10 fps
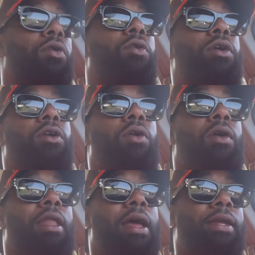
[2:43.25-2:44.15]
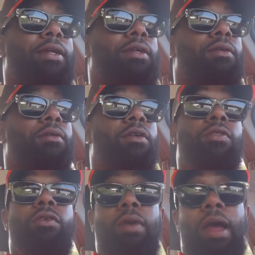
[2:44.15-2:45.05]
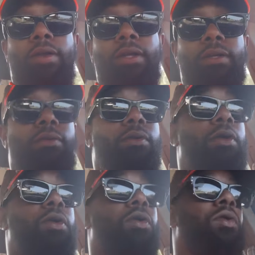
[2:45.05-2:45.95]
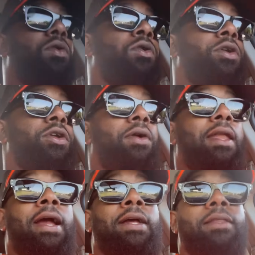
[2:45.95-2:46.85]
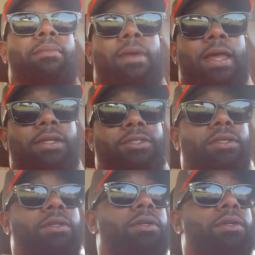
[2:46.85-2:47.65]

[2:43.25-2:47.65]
or you don't like the routing, or you don't like the manager,